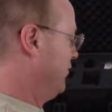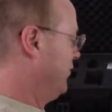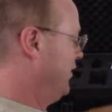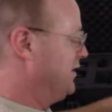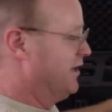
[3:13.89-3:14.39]

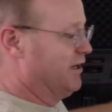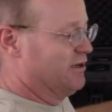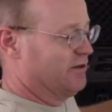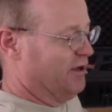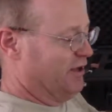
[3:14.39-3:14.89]
thing
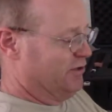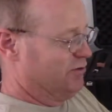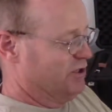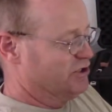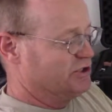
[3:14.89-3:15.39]
that
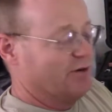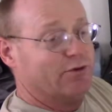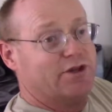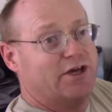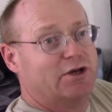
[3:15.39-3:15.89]
directions come
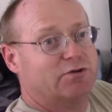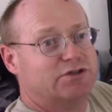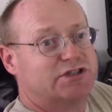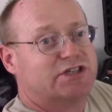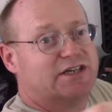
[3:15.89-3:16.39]
with was
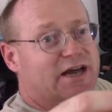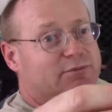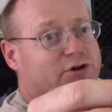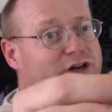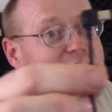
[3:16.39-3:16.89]
this
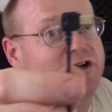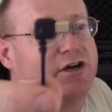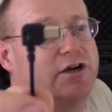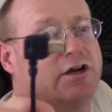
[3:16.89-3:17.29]
adapter right here,